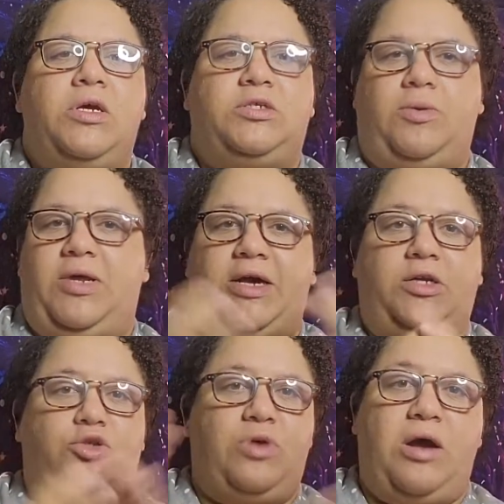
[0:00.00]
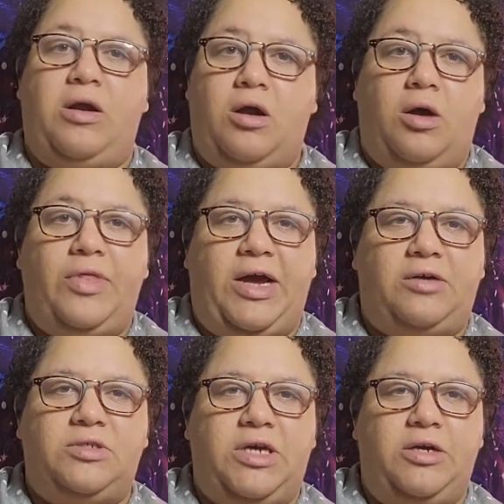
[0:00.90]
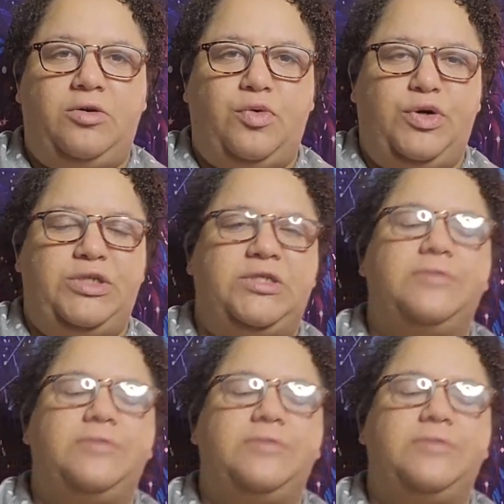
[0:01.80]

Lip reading: so that I can drown out all the outside noise.